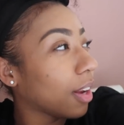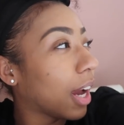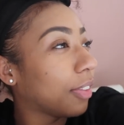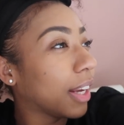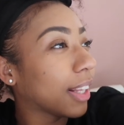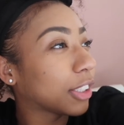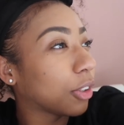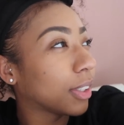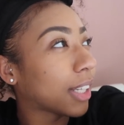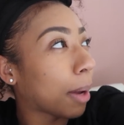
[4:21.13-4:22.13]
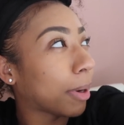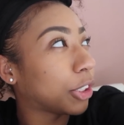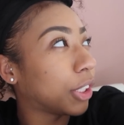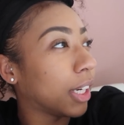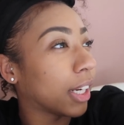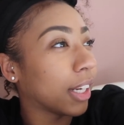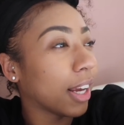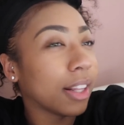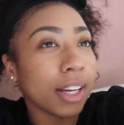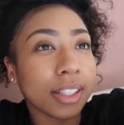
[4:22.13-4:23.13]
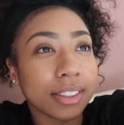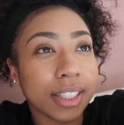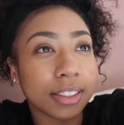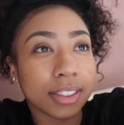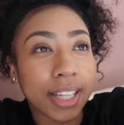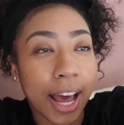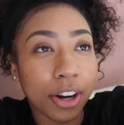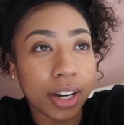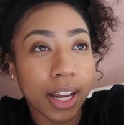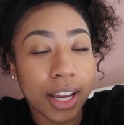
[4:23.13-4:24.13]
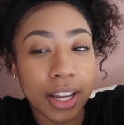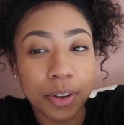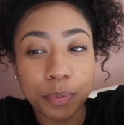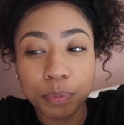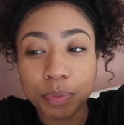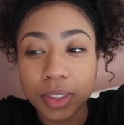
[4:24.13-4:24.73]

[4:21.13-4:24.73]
I think that's the only time I cheated. And then Saturday,